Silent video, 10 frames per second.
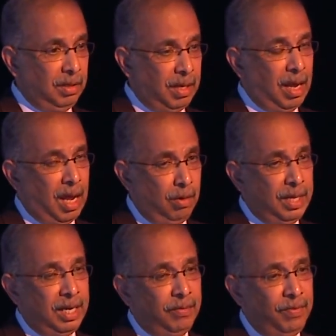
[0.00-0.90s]
how
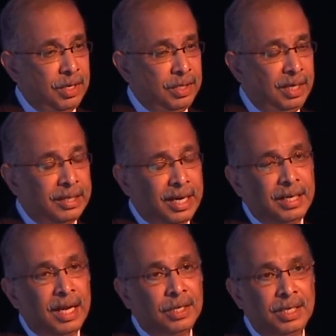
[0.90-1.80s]
that inflationary
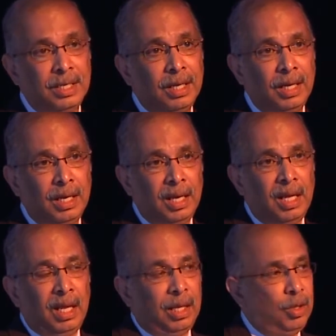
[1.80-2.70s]
trend kicks in,
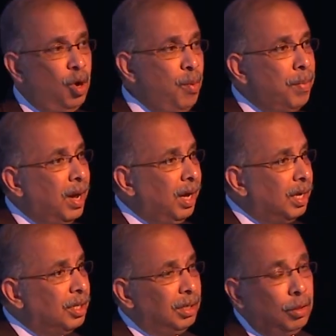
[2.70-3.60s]

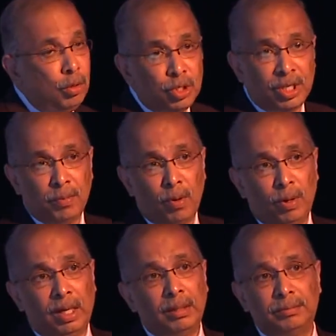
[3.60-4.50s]
no ship
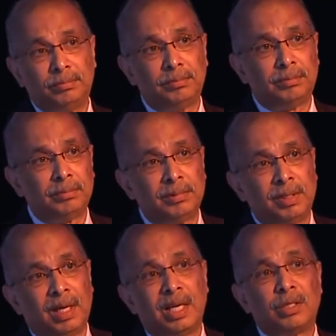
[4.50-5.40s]
owner
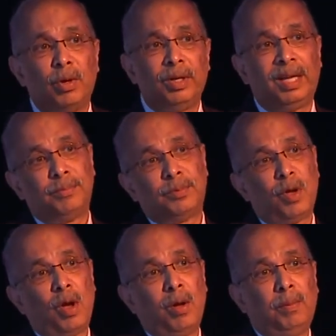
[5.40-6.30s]
is going to
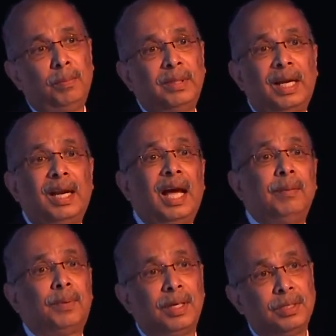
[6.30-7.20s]
absorb that high
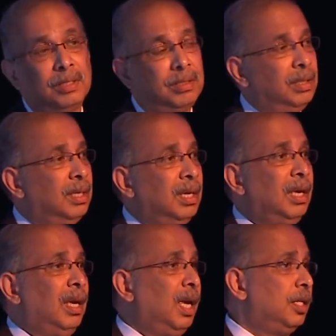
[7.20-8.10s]
prices.
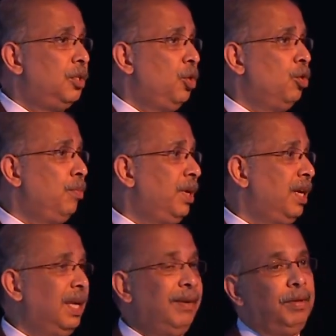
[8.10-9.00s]
It's you, me,
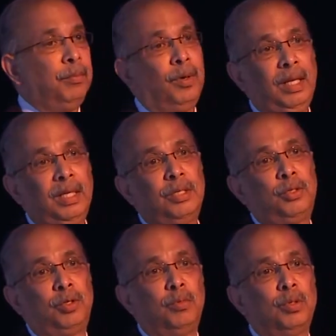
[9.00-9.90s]
and everybody in
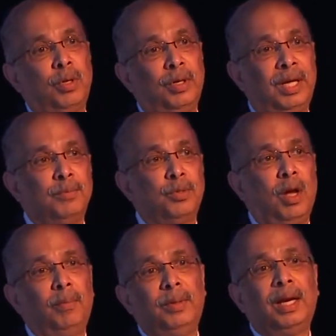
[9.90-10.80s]
this room who's going to
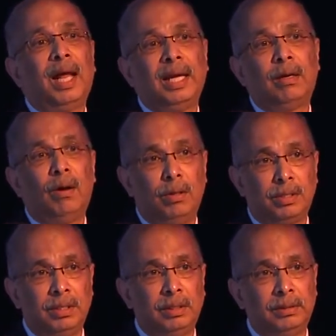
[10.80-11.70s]
absorb that high
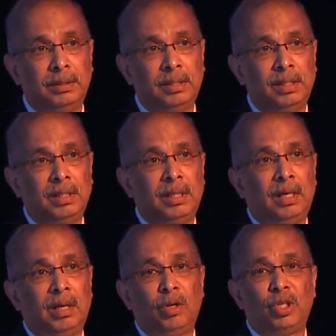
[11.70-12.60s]
cost.
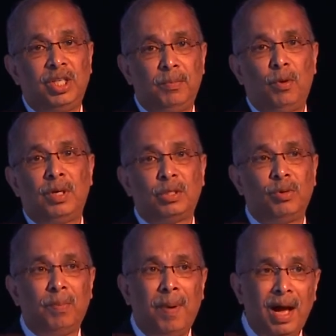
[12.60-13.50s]
Because ship owners
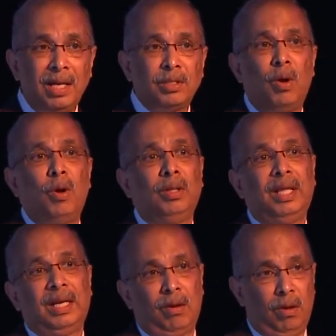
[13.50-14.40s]
will pass on
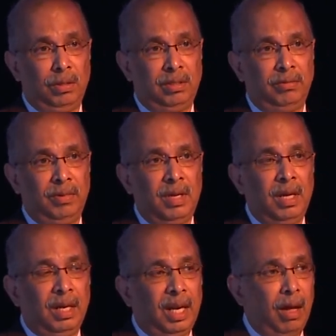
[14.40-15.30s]
that cost.
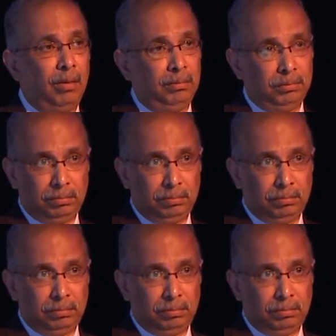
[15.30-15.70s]
Now,